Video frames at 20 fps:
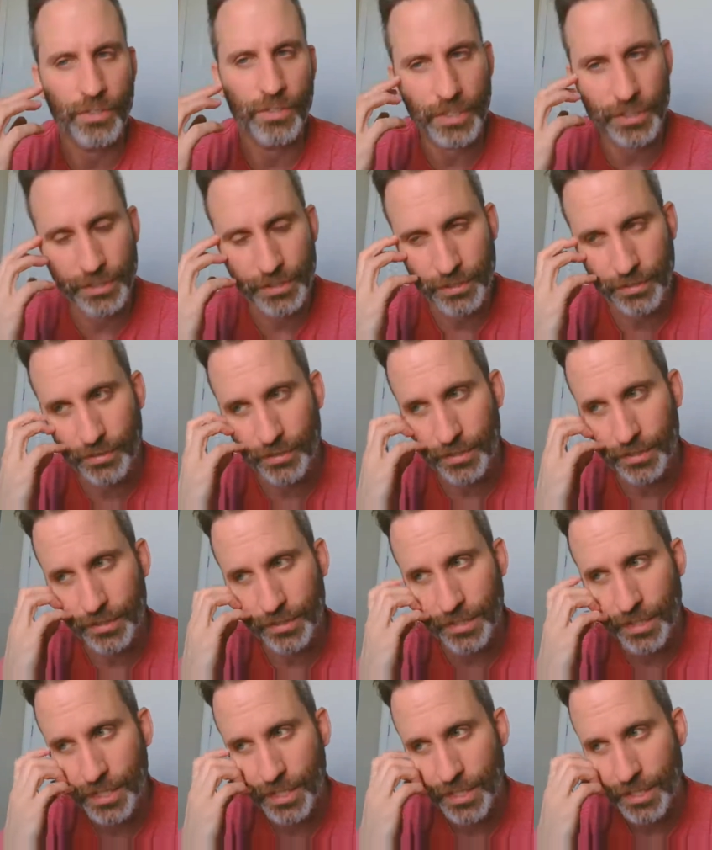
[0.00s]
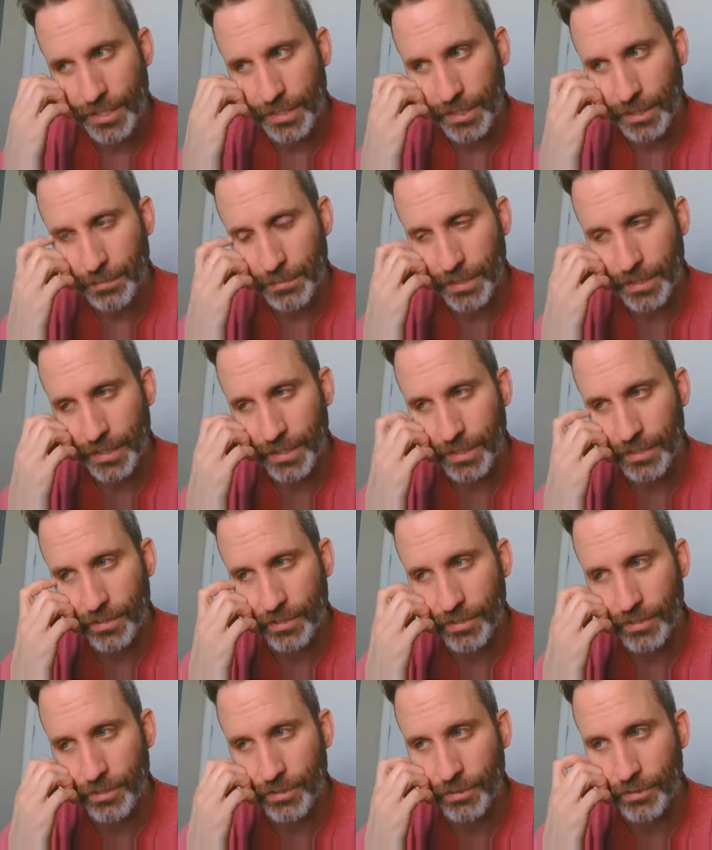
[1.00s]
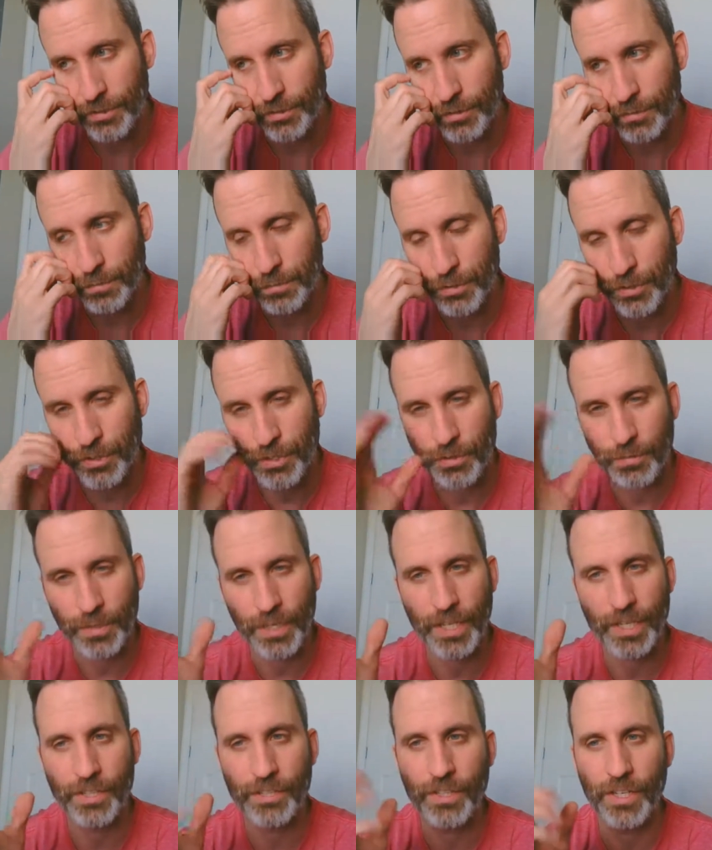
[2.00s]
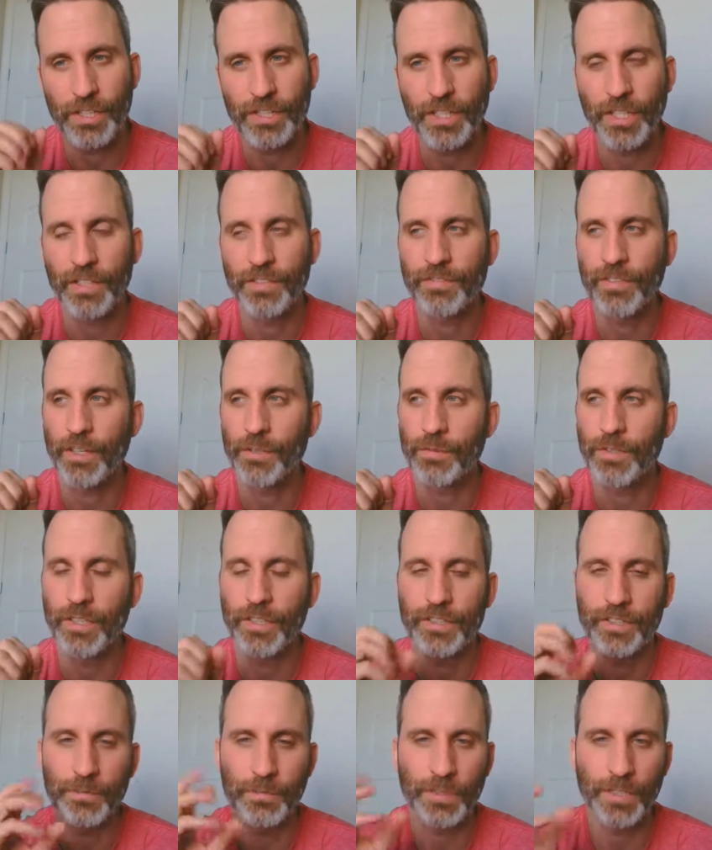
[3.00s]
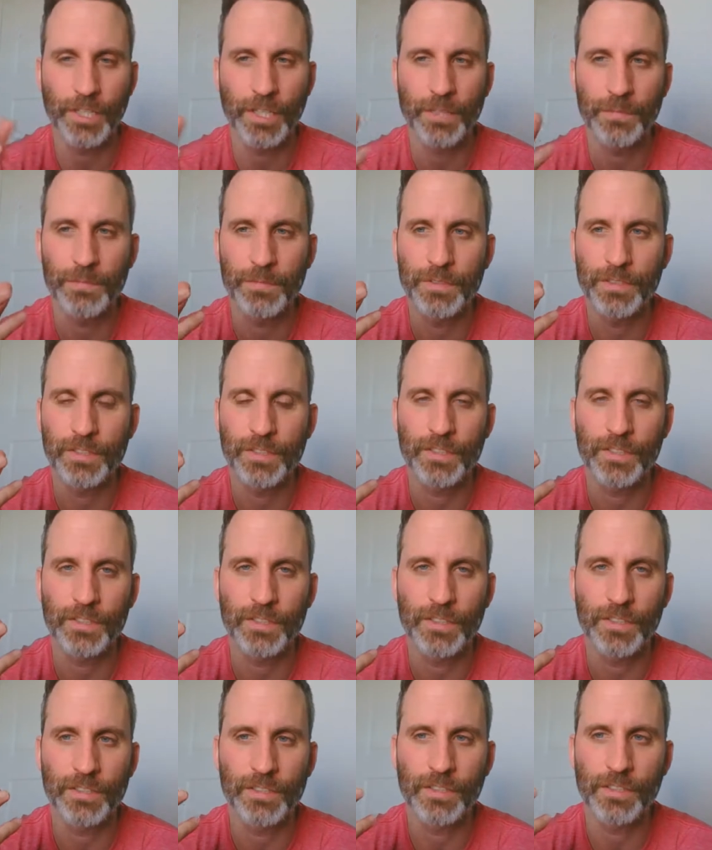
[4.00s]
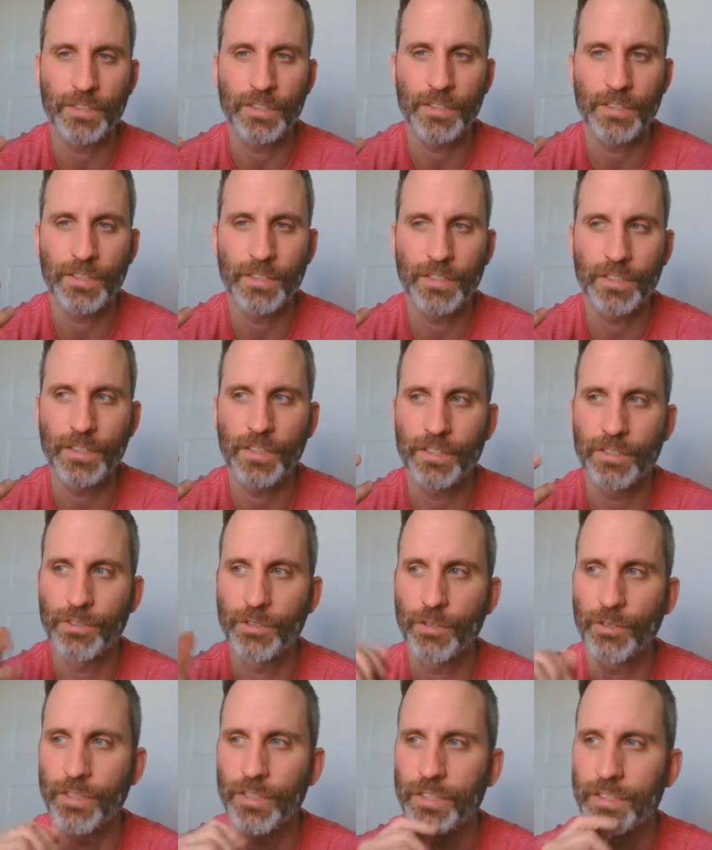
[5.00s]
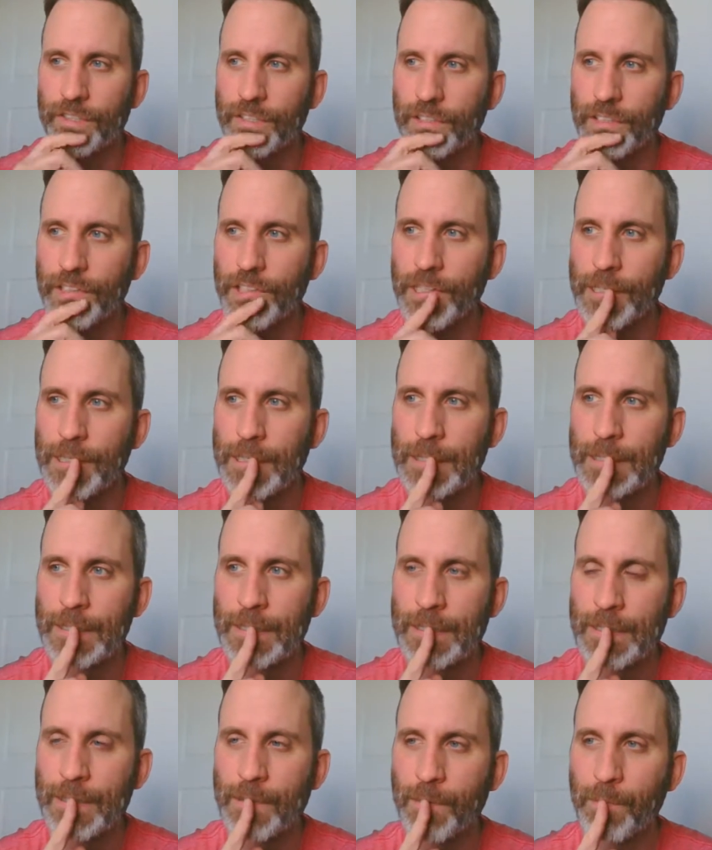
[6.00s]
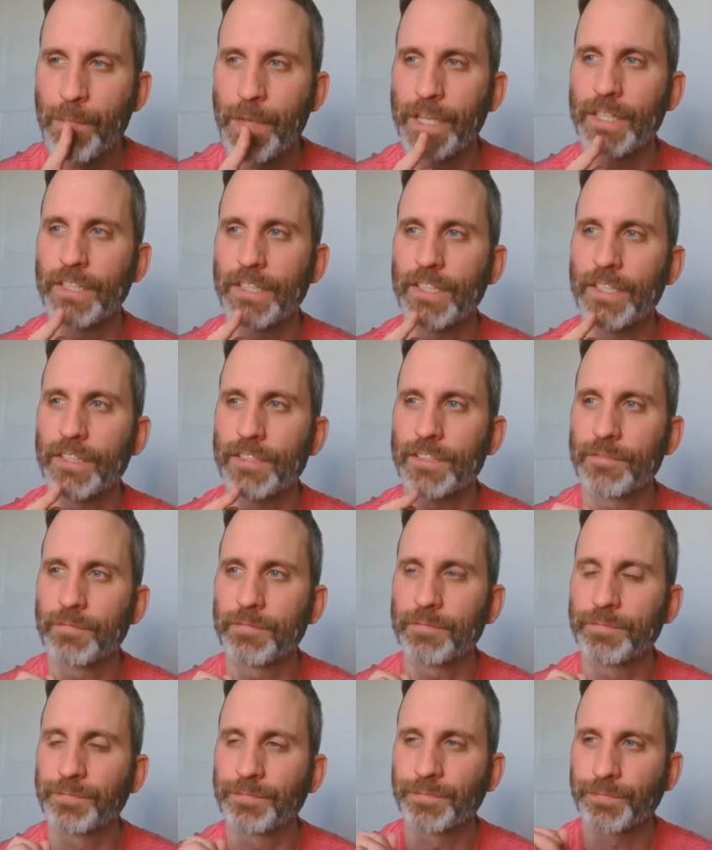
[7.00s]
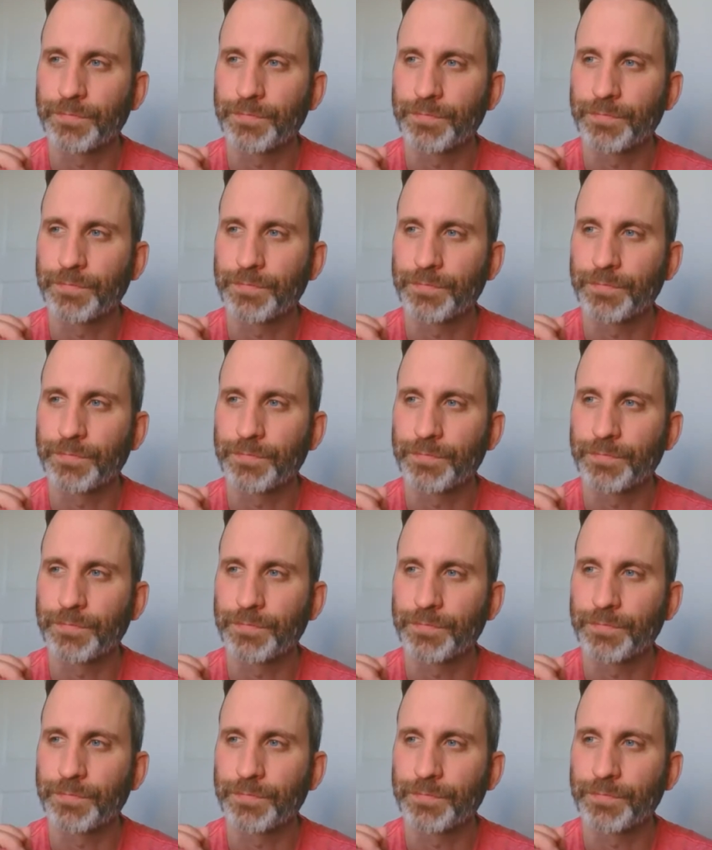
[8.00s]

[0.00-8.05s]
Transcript: And so it's something either you push away or identify with. It becomes is a dualistic mechanism.